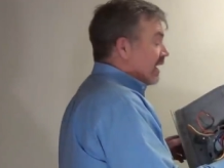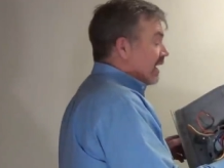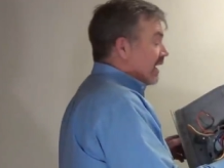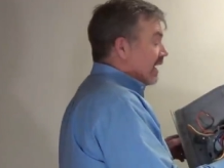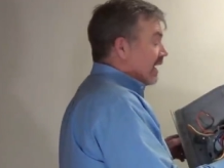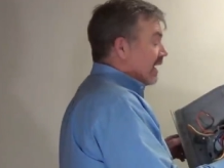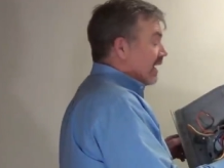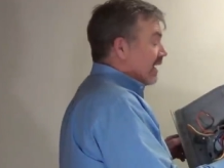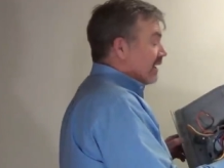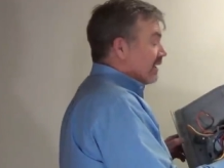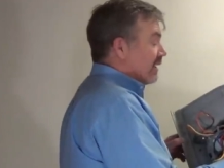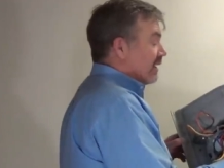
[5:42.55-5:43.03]

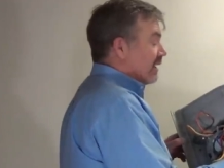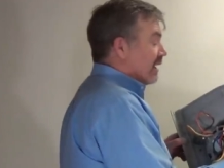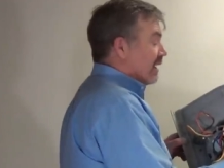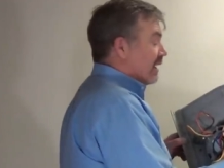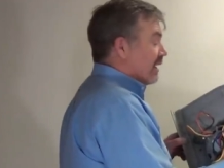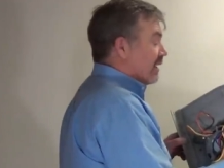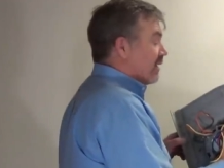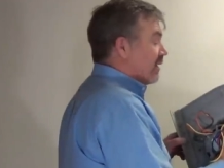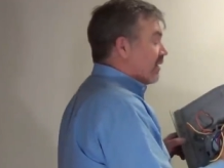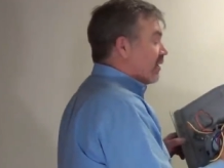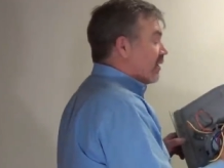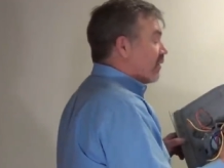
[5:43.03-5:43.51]
And
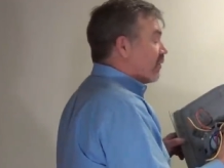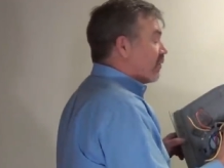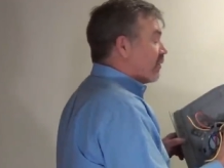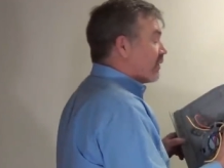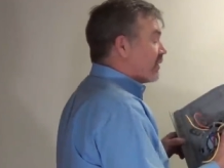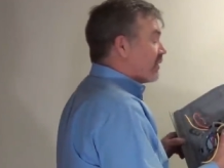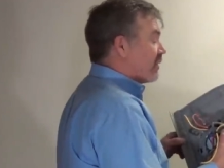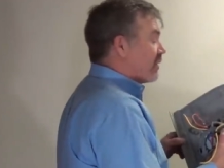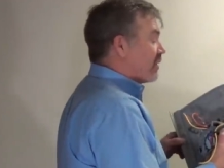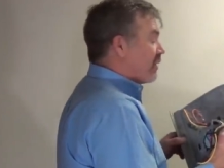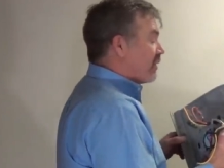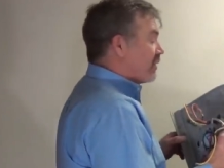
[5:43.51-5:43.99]
uh, when
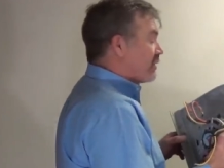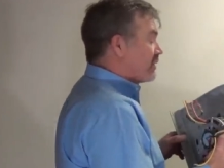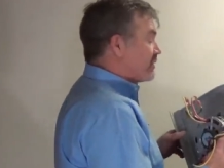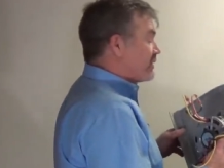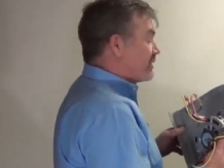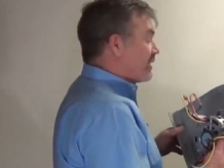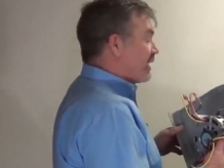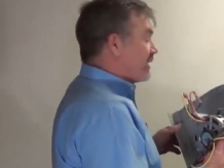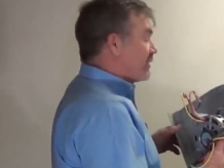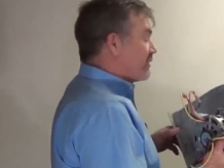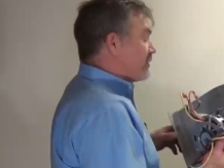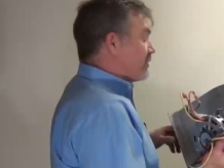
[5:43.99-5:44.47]
you go to
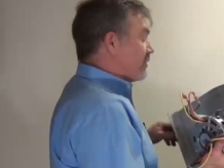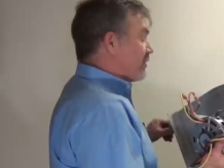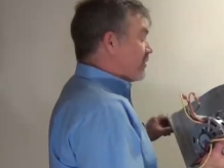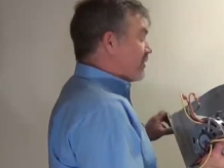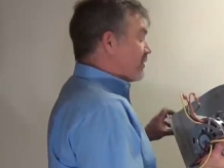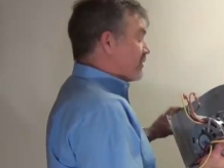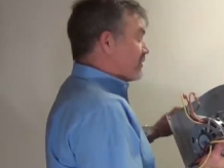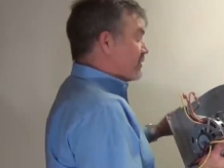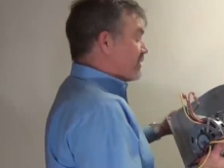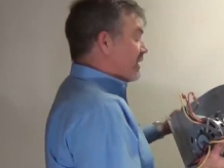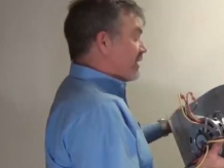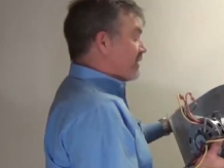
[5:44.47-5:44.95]
set your
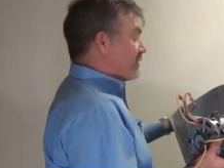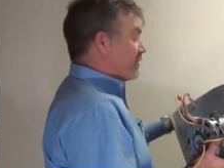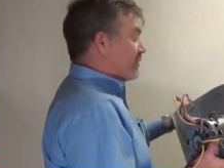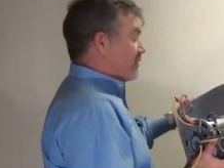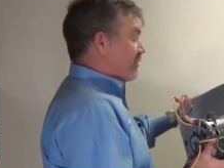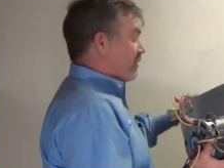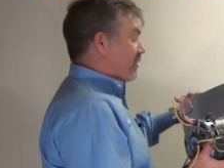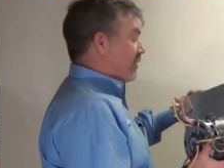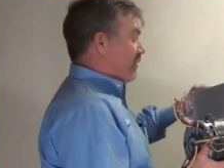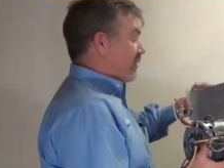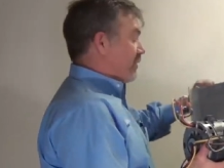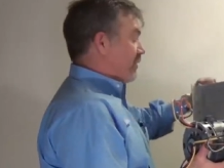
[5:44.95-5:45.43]
set
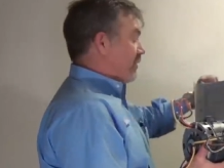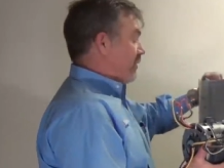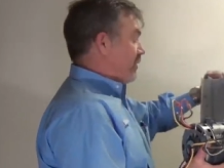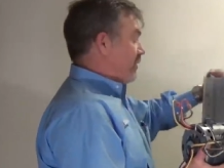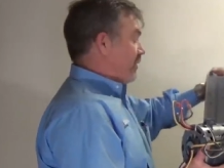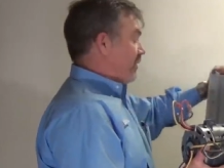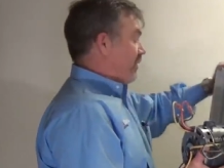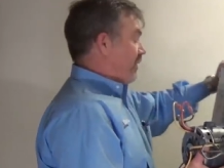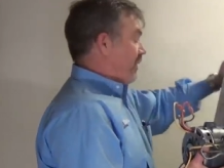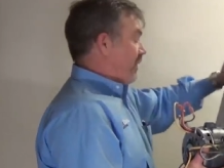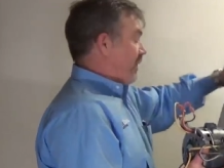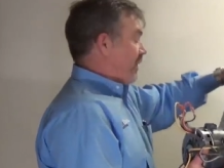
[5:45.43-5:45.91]
screw,
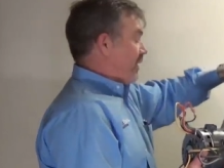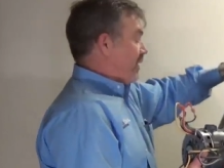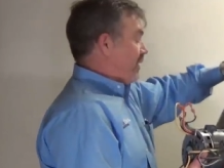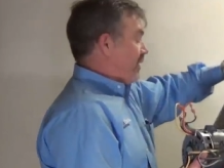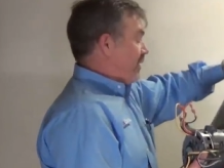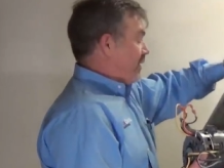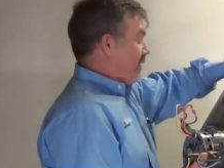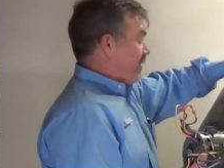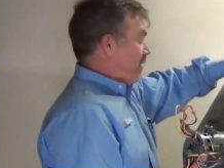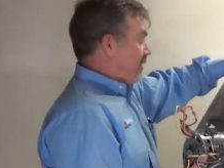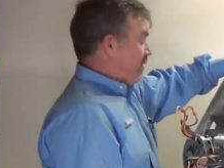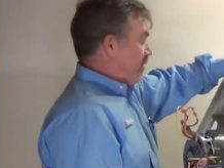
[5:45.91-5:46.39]

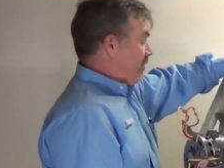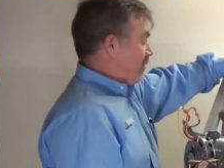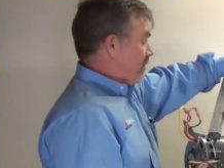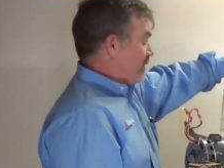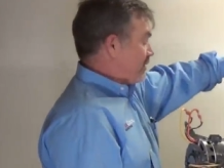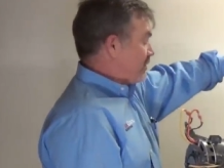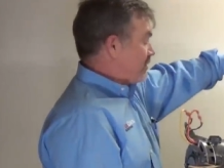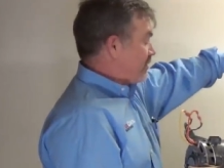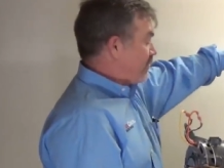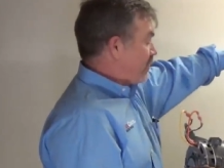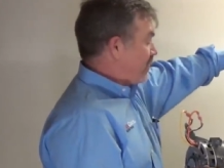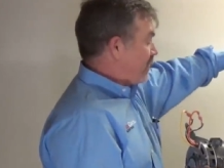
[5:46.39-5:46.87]

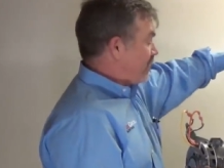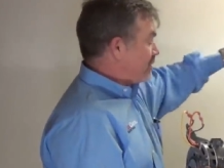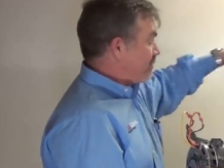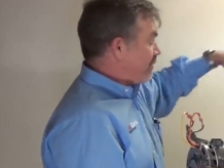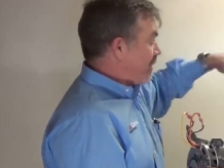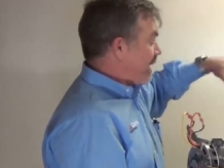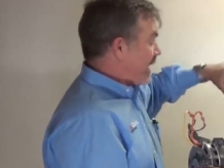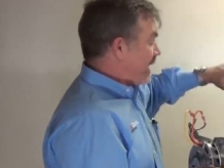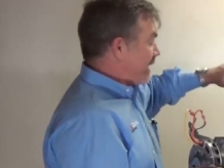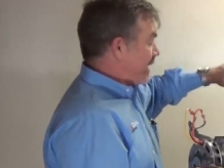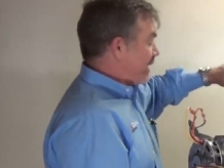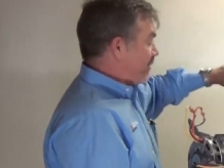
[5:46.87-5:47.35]
once the wheel's
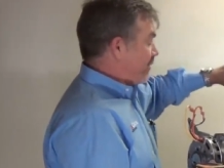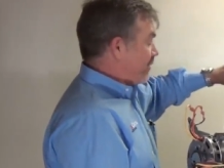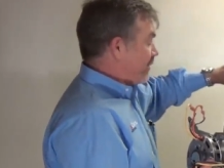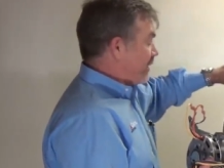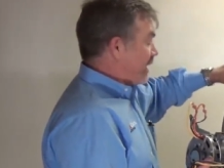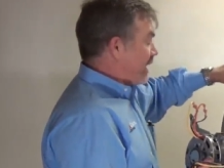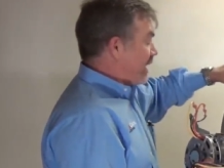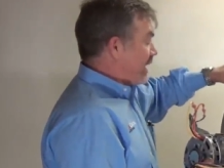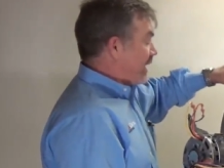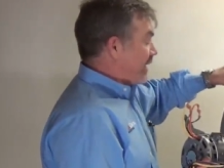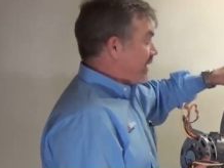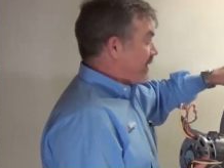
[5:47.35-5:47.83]
back in
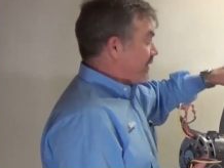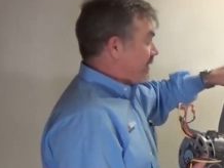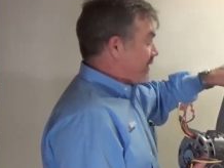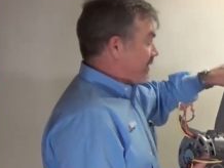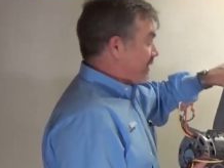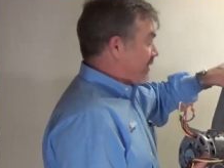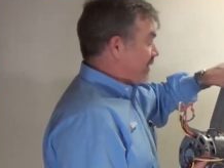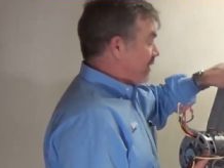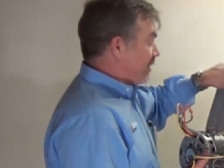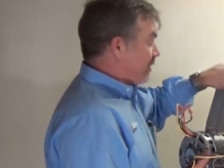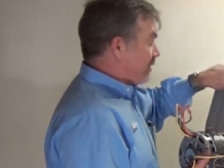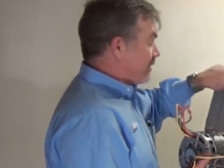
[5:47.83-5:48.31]
place,
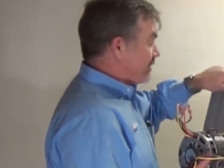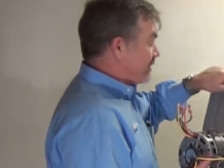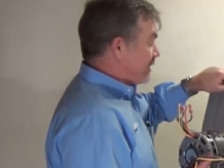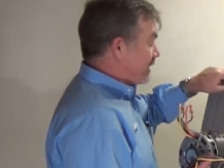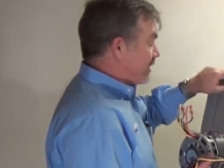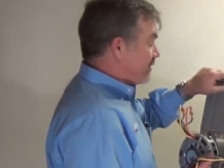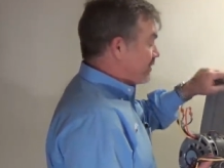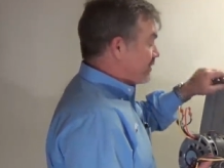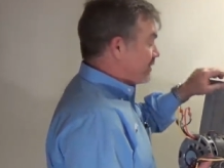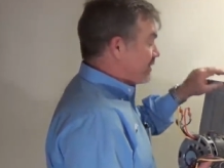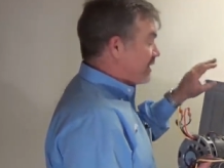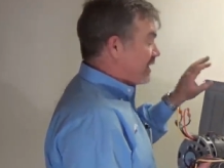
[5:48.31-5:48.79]
you go to
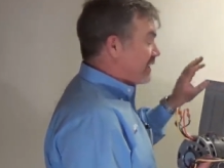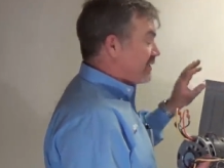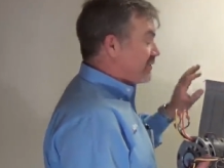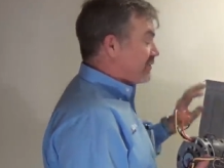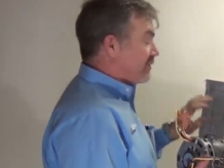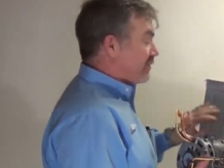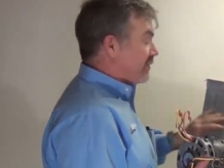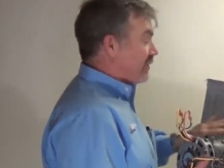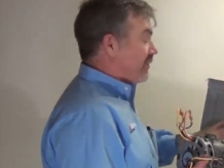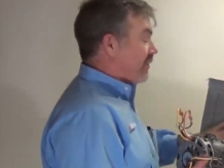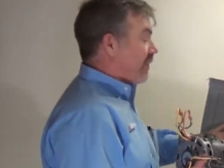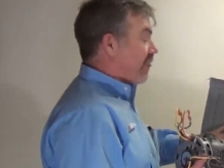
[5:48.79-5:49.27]
set your set
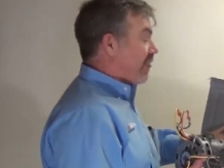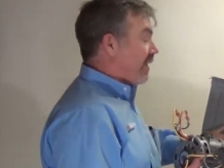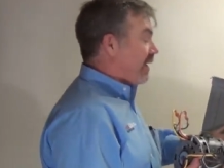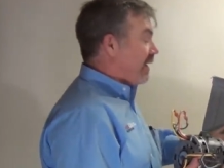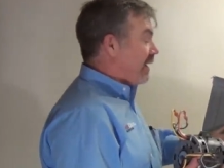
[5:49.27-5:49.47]
screw,